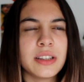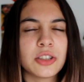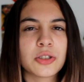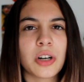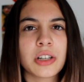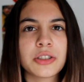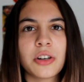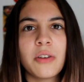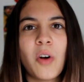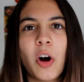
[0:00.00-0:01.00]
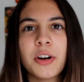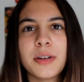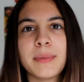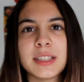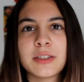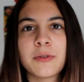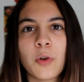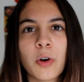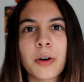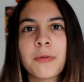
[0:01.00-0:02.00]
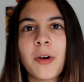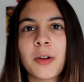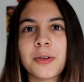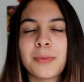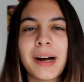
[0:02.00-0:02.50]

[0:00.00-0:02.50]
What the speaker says: the structure of arguments for followed